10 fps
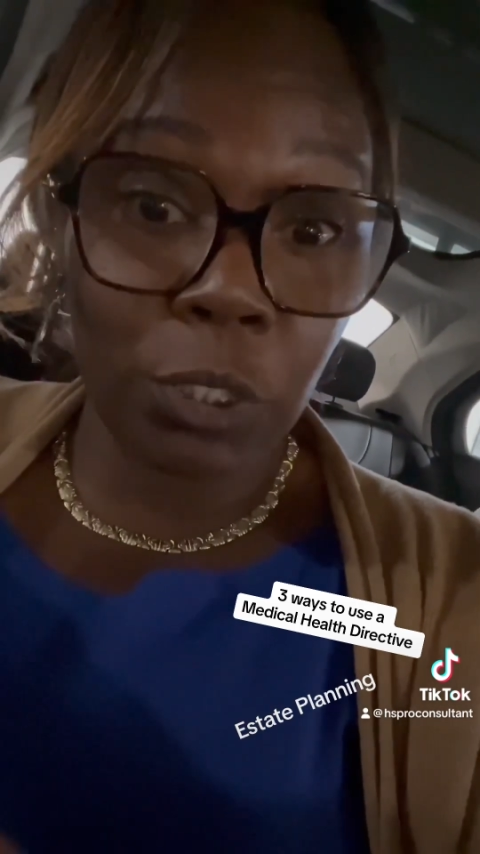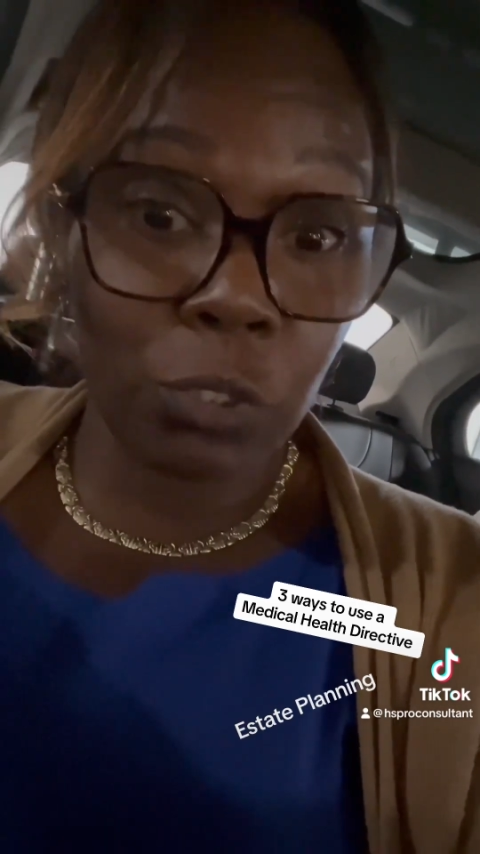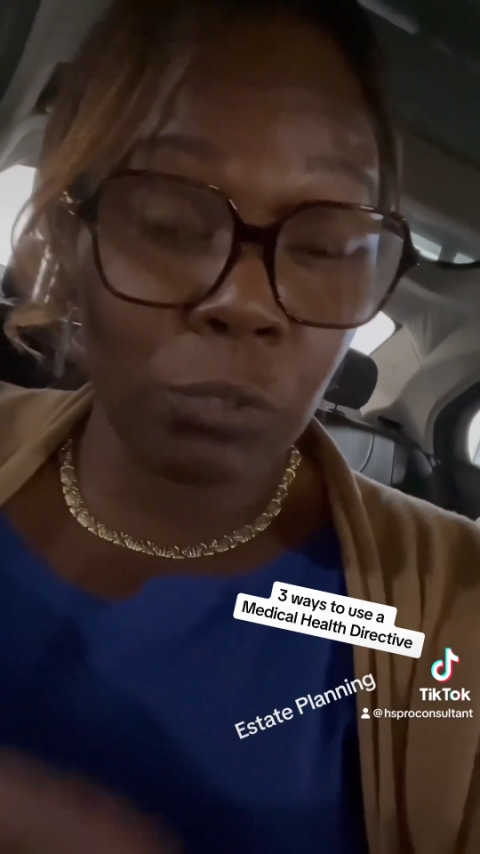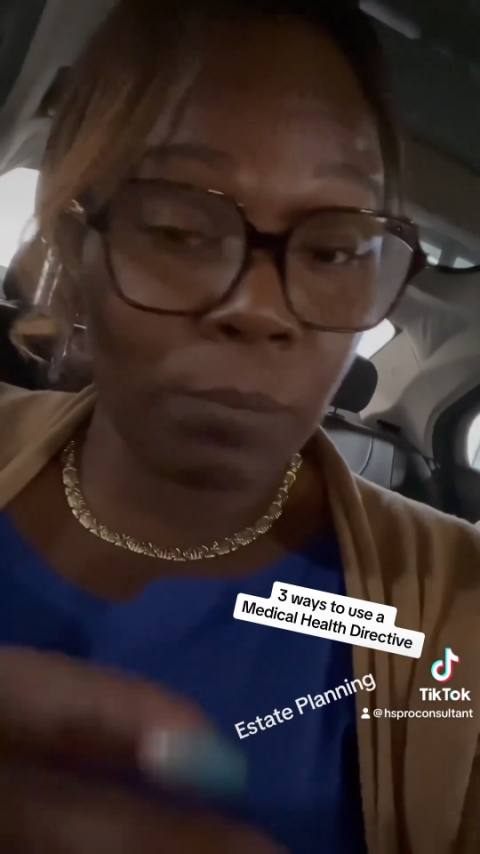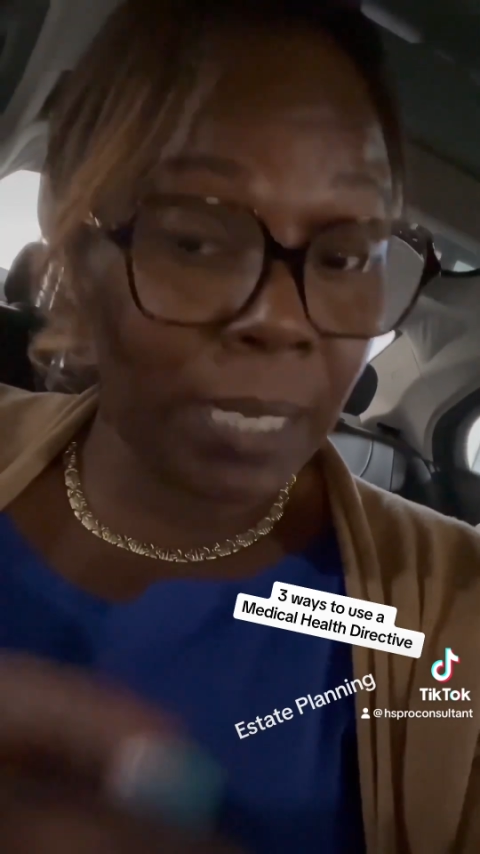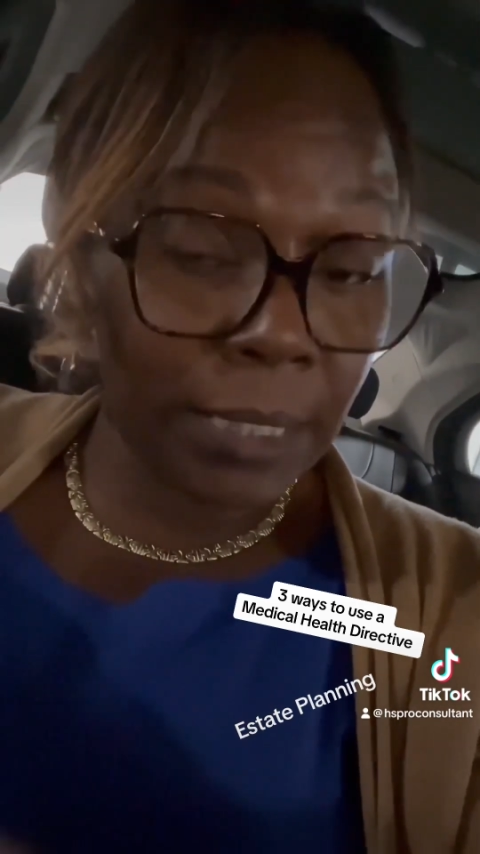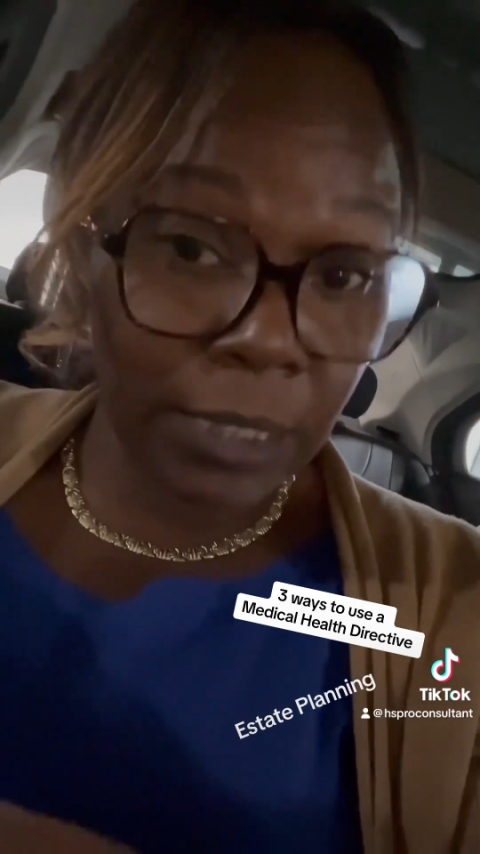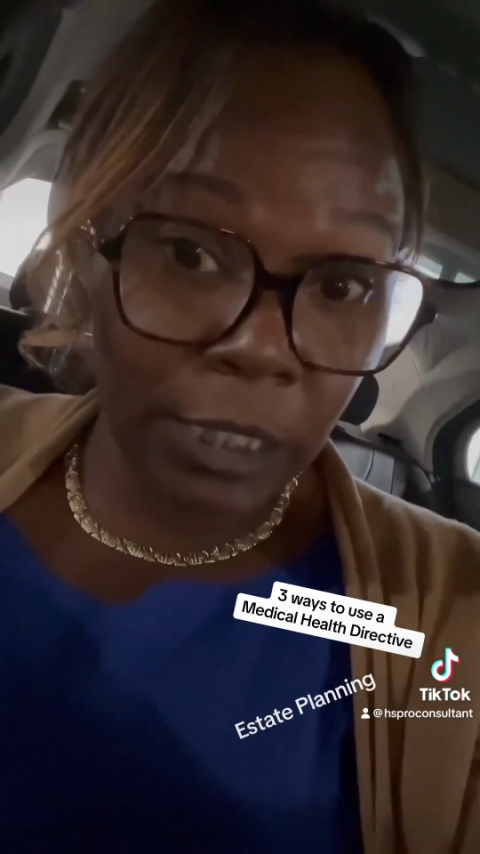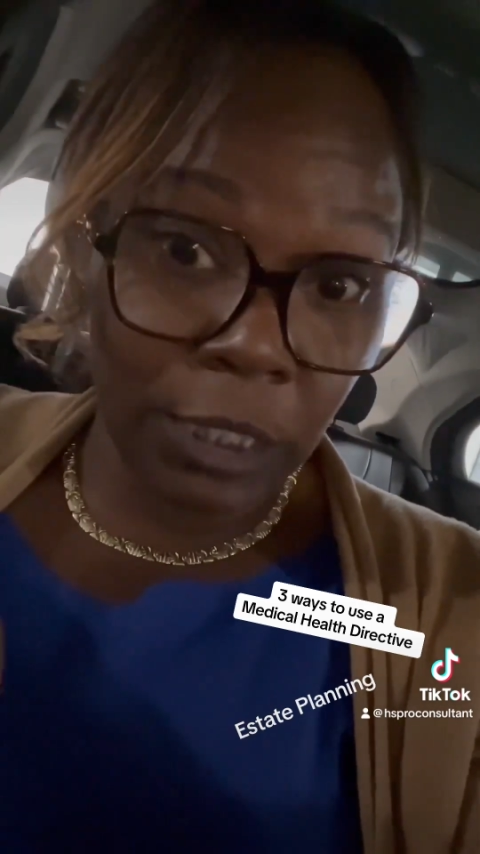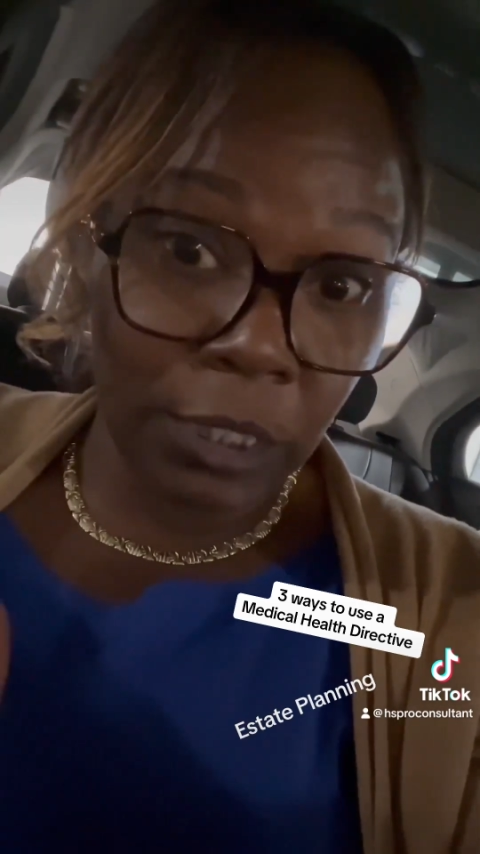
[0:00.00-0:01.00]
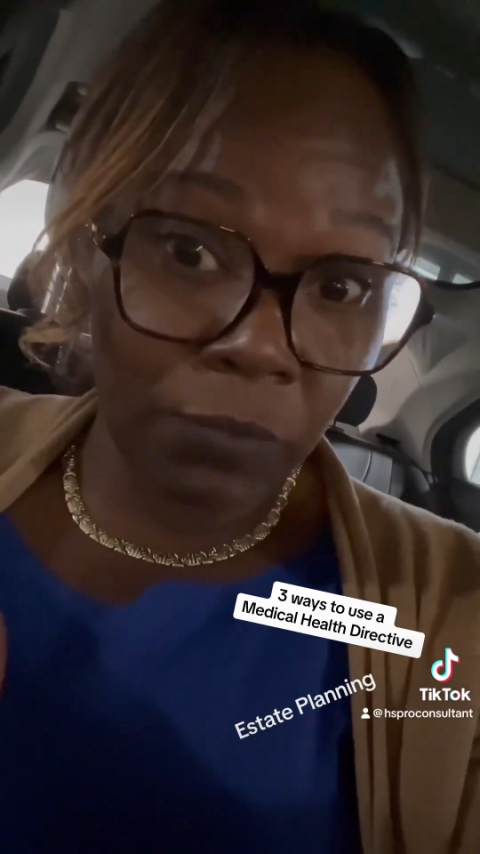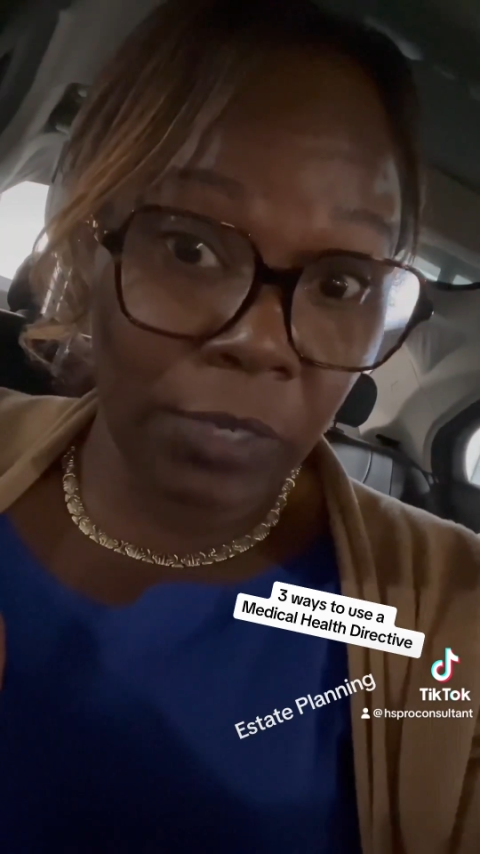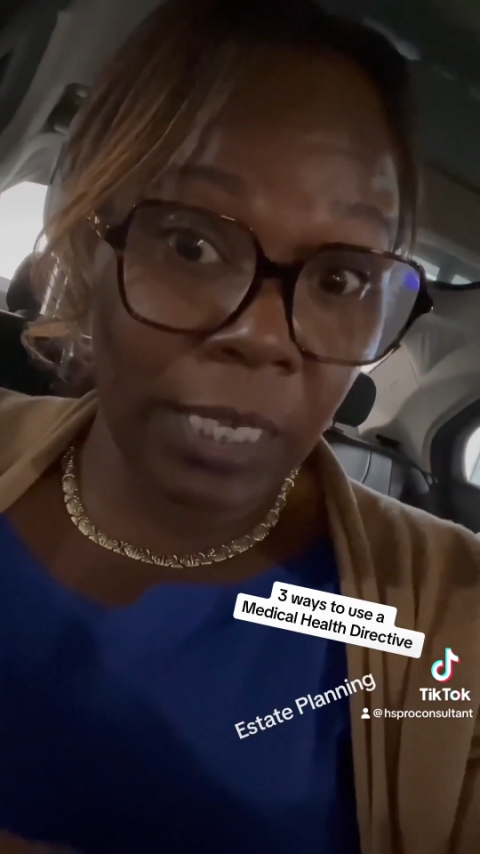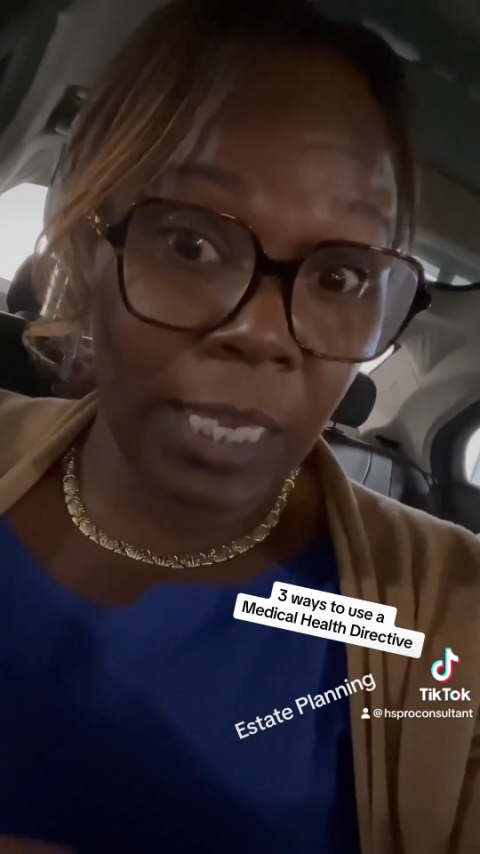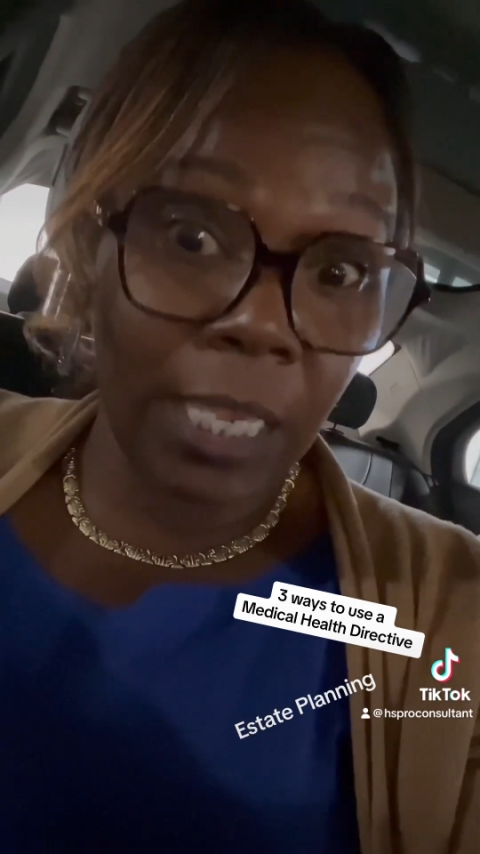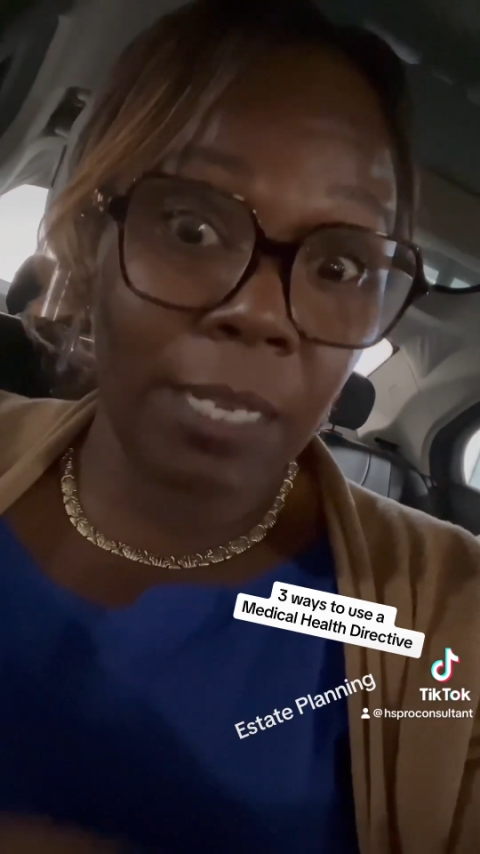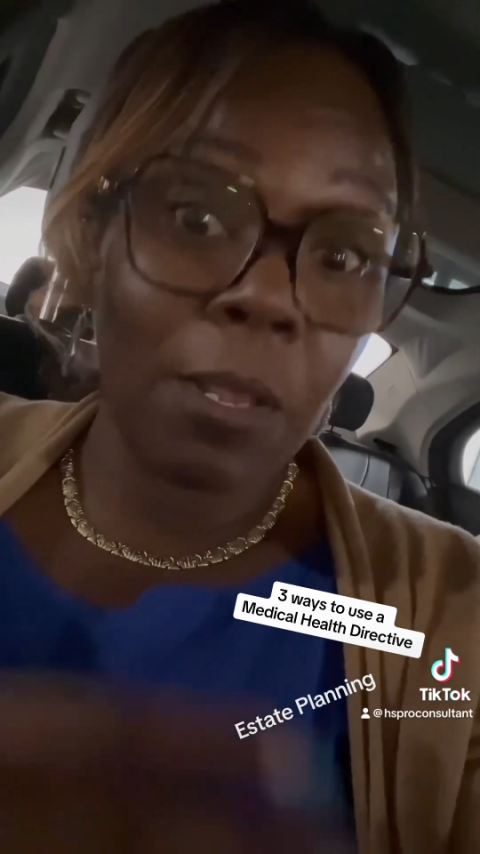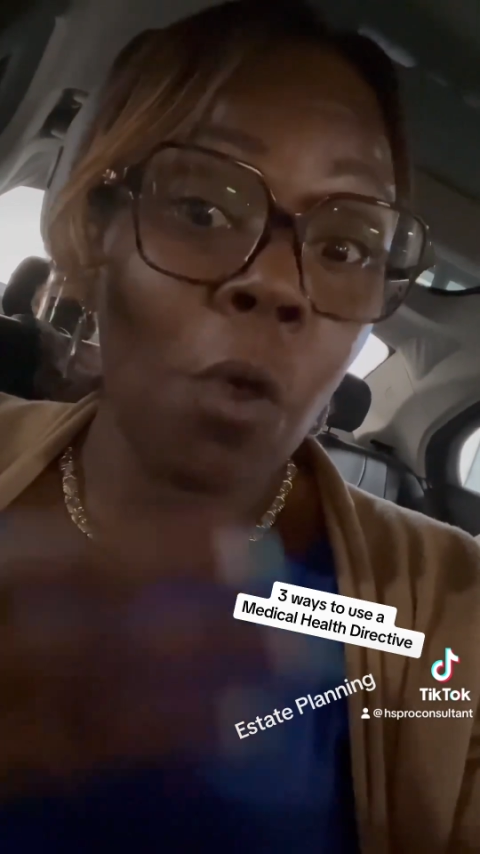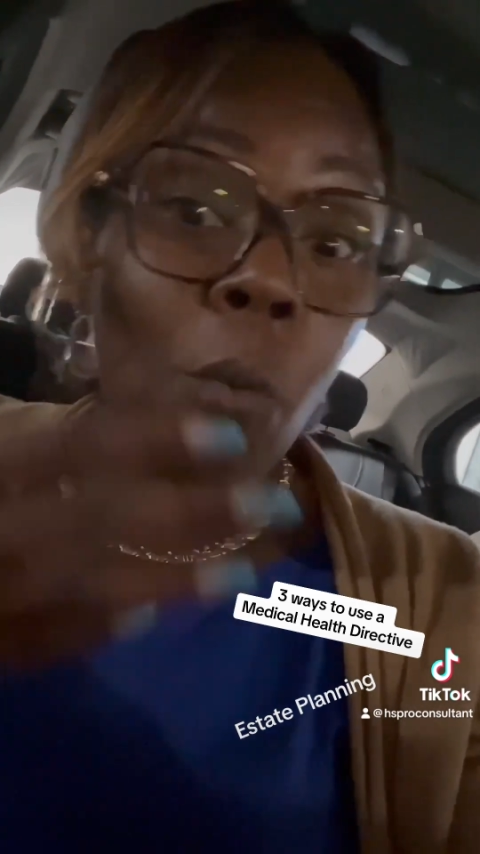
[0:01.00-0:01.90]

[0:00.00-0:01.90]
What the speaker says: to you to make decisions for your kid